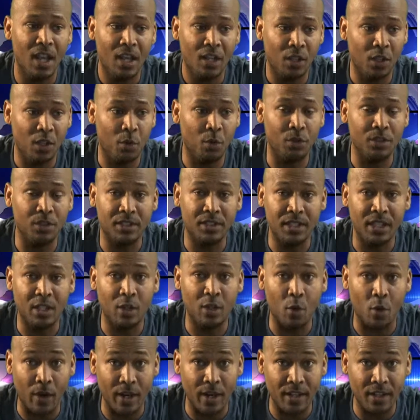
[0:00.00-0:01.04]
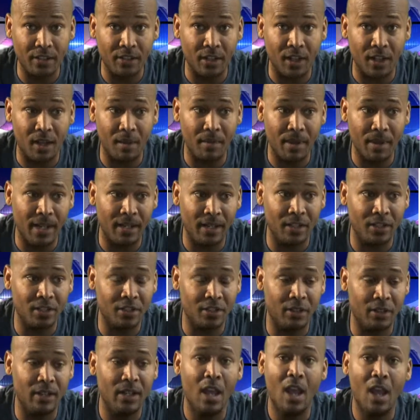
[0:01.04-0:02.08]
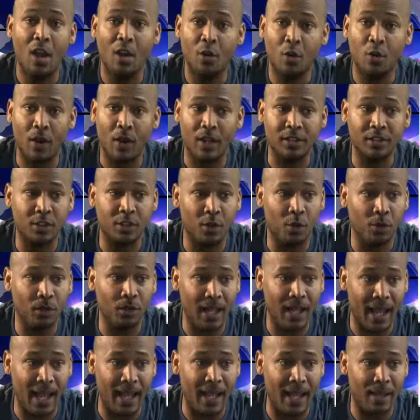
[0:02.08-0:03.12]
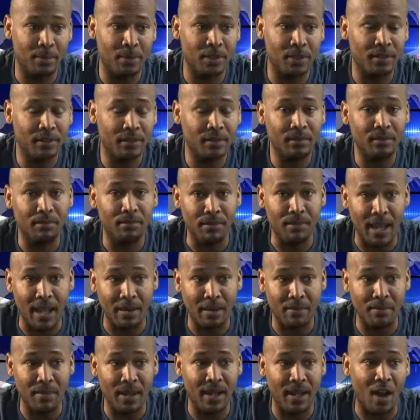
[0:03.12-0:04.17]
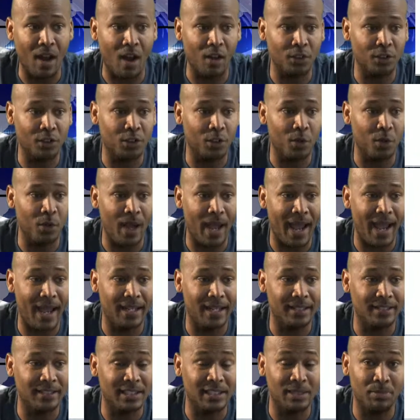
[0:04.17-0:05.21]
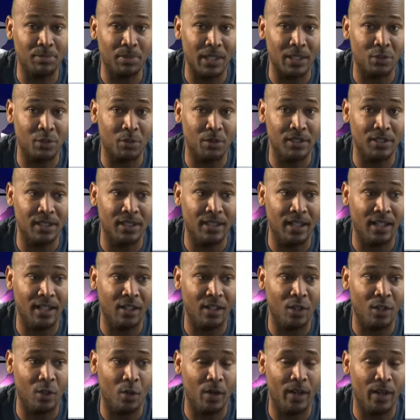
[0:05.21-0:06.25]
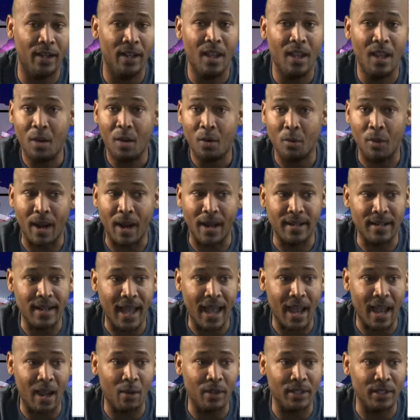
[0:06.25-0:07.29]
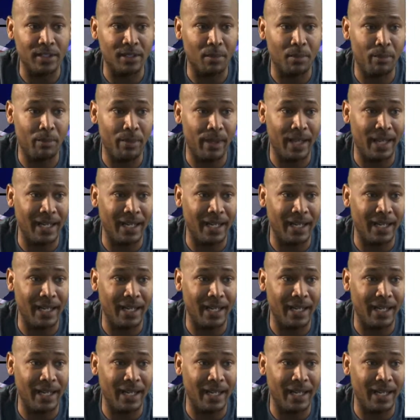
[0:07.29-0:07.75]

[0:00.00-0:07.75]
You will see Green Thumb Industry, Cresco Labs. MedMen also has dispensaries in Illinois. Right now, it's a big